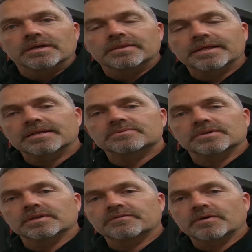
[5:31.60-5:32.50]
That's what
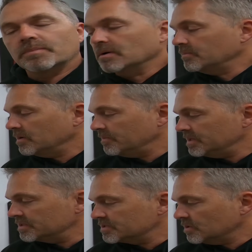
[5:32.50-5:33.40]
lifter pump up
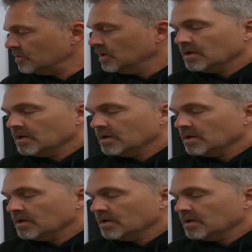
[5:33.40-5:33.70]
is. So